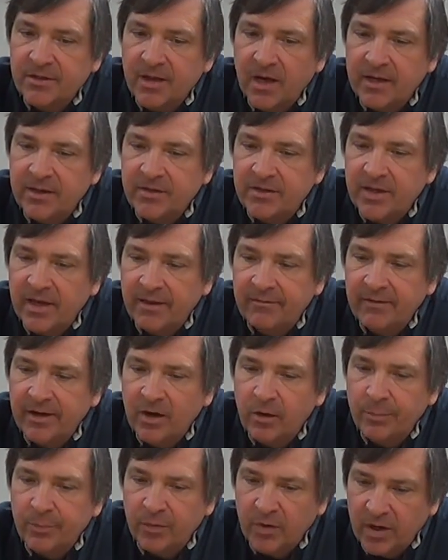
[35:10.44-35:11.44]
It's nice to have
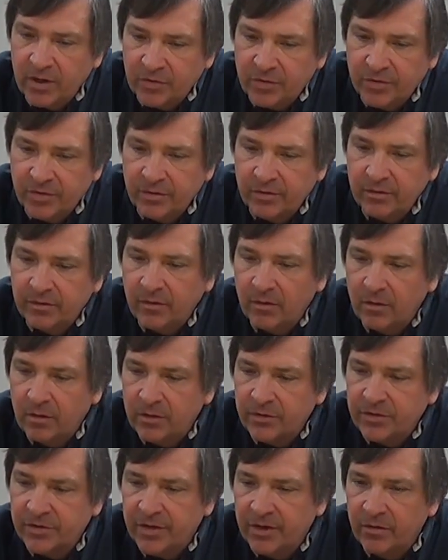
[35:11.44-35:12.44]
air pressure
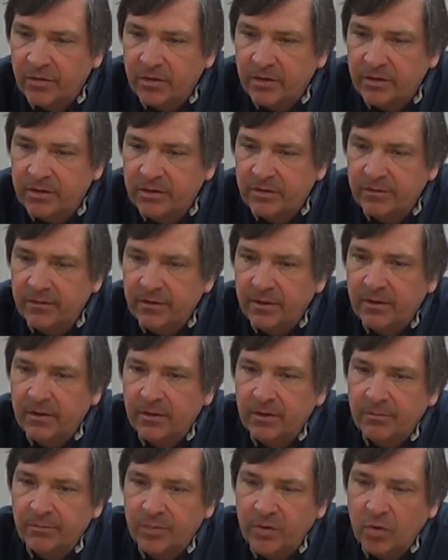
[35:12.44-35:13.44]
also to
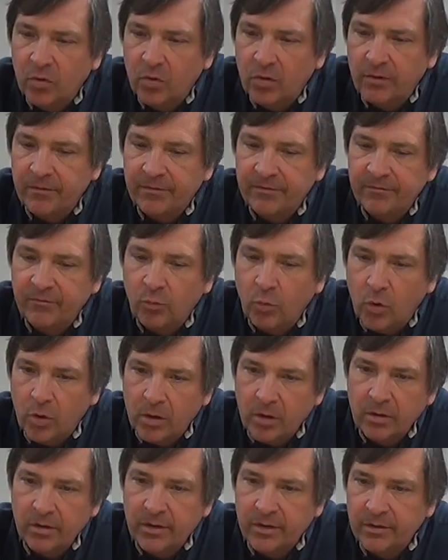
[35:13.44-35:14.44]
blow off
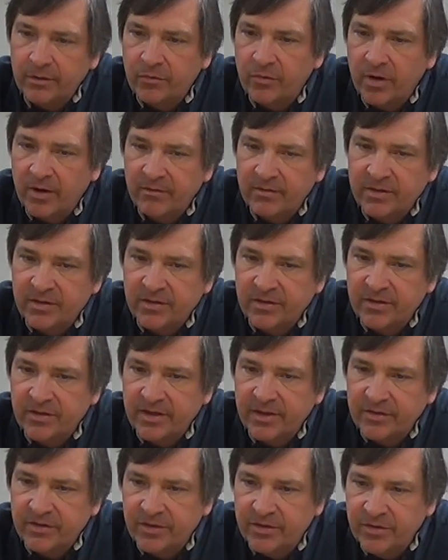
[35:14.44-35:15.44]
water and crevices
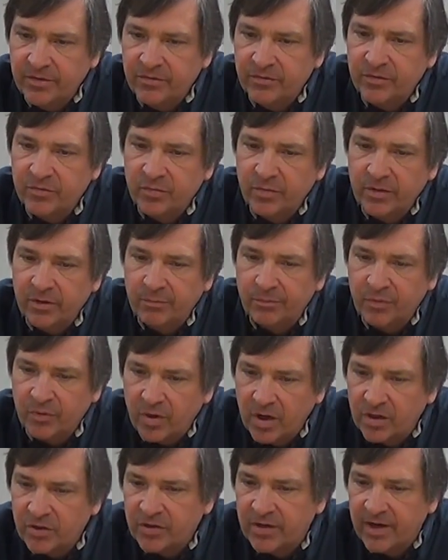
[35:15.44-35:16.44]
that you use with a
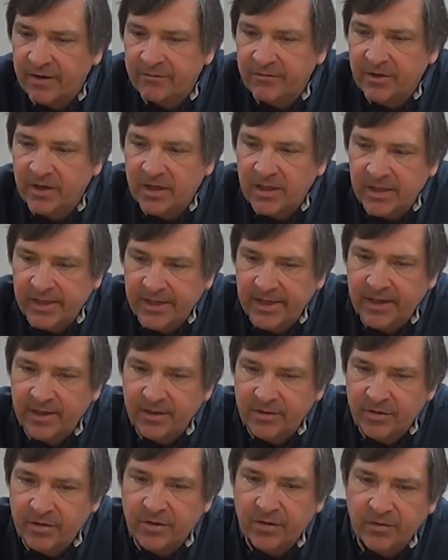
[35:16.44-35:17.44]
brush after you clean
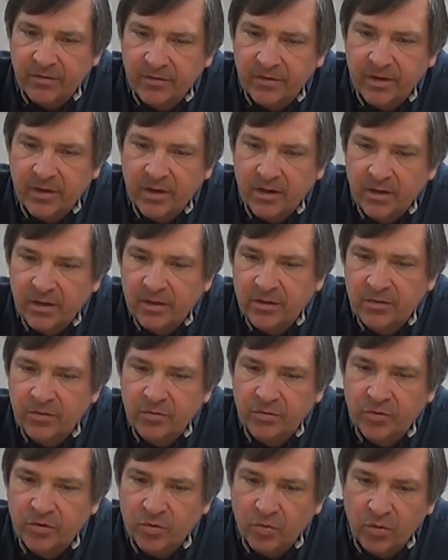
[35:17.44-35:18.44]
it. You can
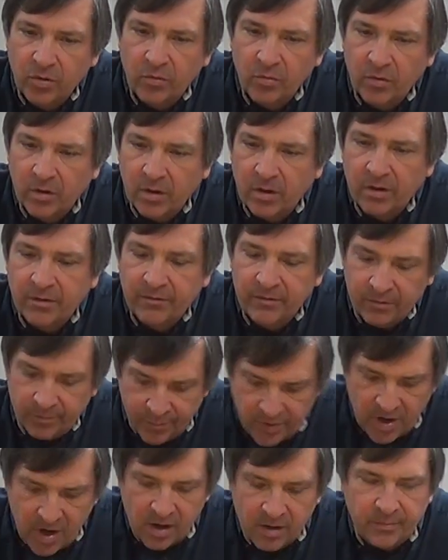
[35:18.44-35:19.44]
do short work of the
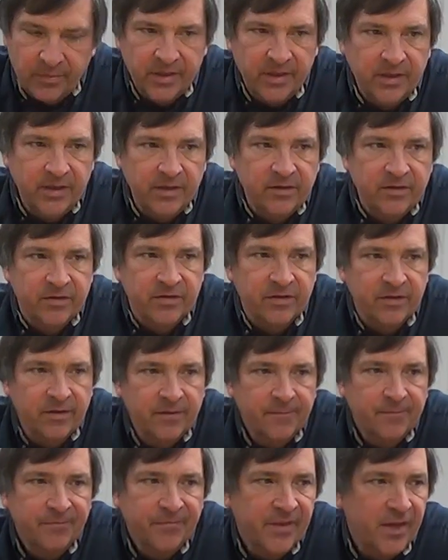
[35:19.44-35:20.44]
bottom of these.
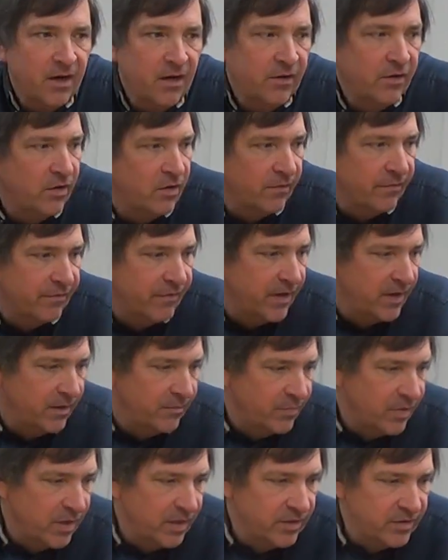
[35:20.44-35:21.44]
I don't know if
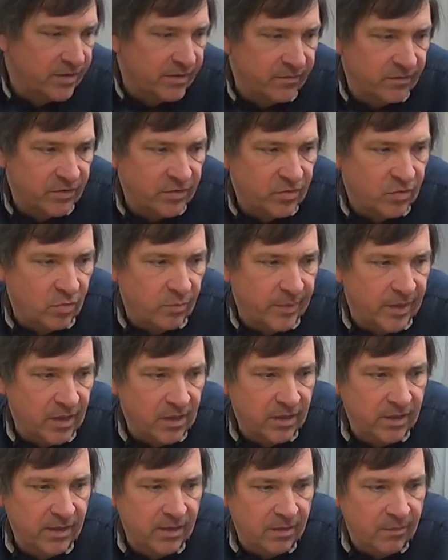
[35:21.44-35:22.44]
anybody's ever saw me
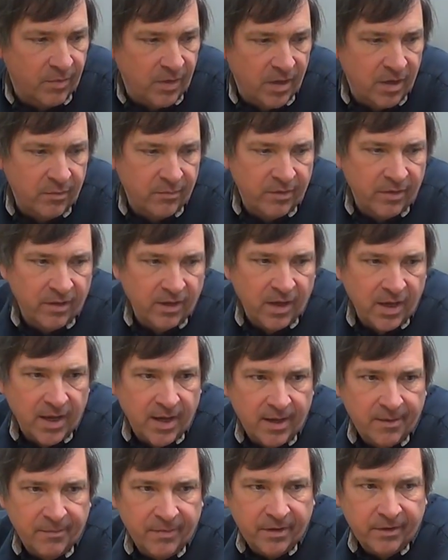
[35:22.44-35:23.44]
clean the bottom of a
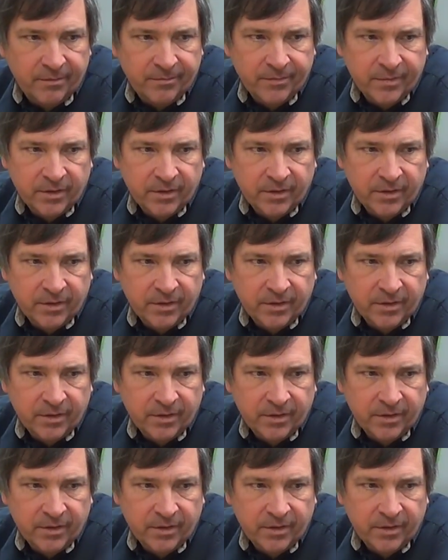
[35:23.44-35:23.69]
cabinet.